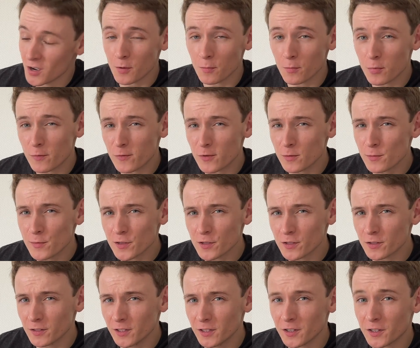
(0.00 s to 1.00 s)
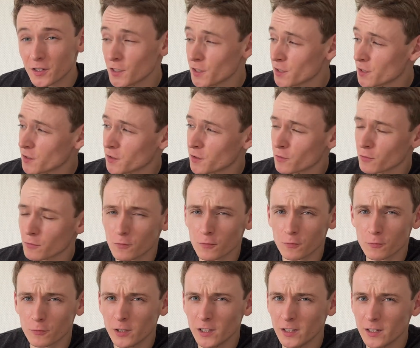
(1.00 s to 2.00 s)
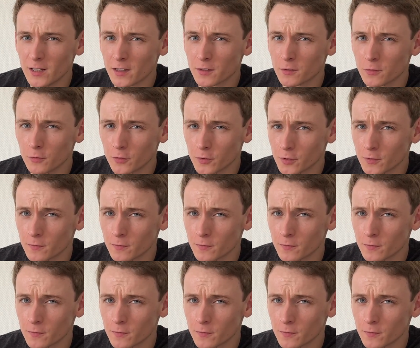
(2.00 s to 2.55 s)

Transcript: performance on Linux isn't really that good.